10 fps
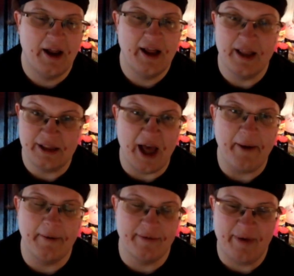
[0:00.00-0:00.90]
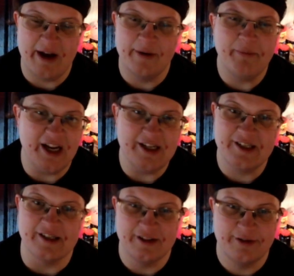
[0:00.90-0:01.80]
And that would have been
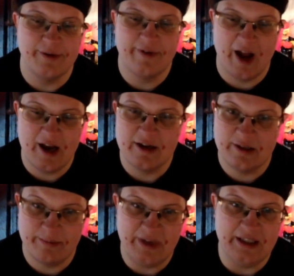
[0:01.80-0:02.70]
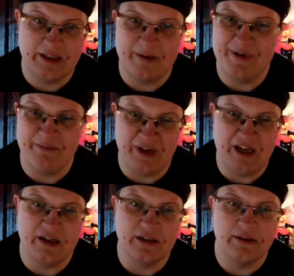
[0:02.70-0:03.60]
amazing to have gotten to meet them
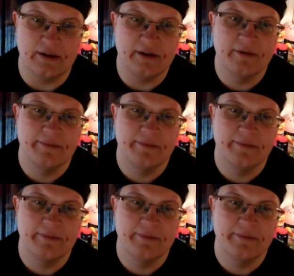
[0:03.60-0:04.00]
immediately.